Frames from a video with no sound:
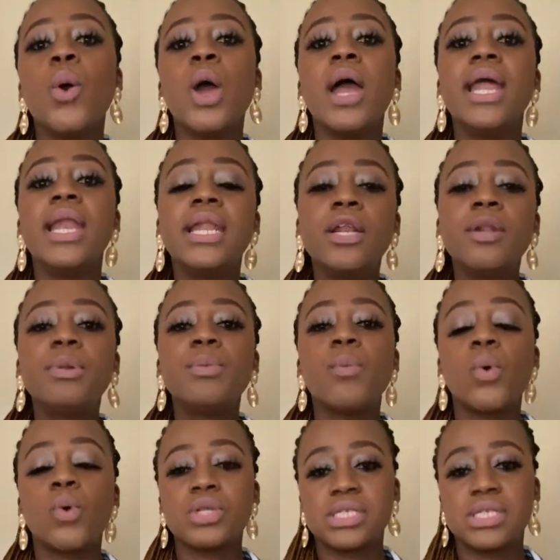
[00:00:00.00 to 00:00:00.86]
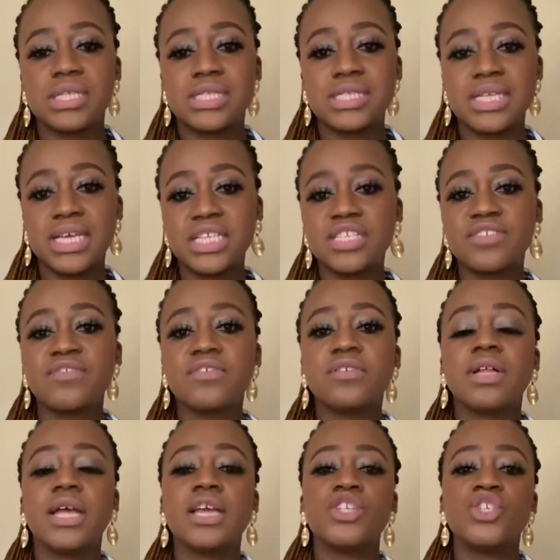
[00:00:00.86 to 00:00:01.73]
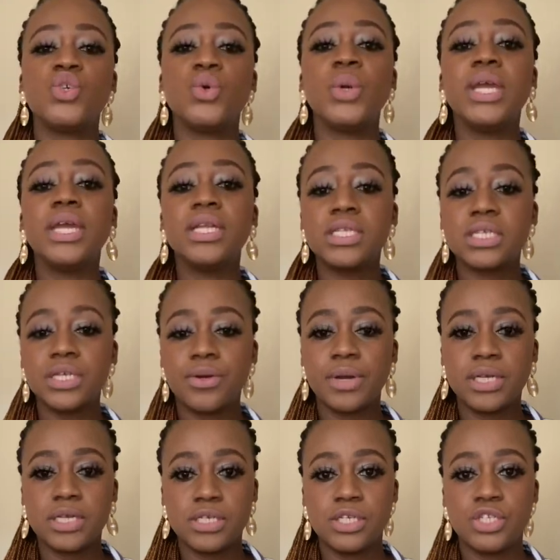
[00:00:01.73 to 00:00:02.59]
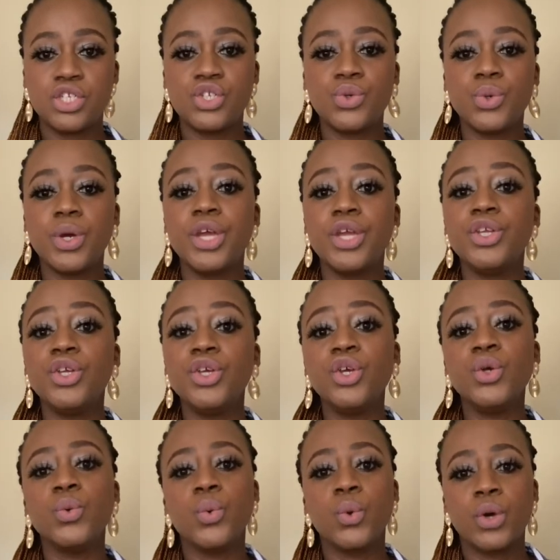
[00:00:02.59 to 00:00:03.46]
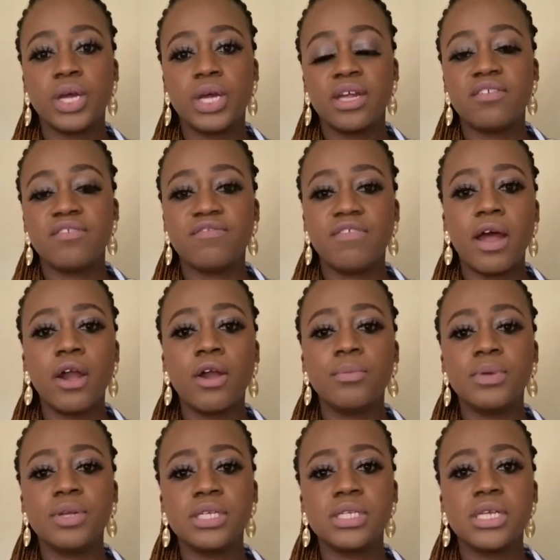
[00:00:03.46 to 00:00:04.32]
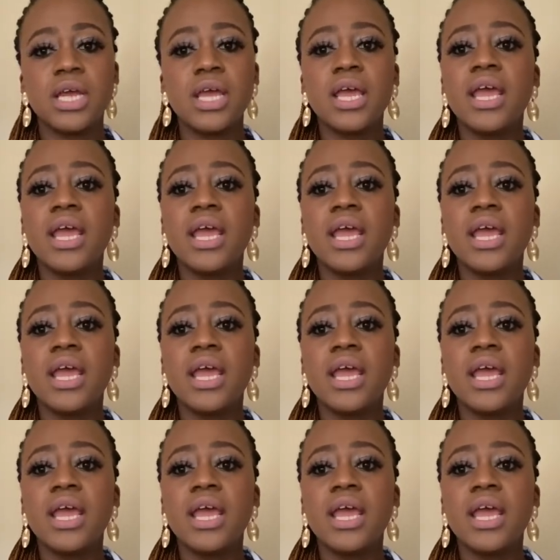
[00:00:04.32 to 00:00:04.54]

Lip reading: a little bit more successful as you integrate into a new work environment.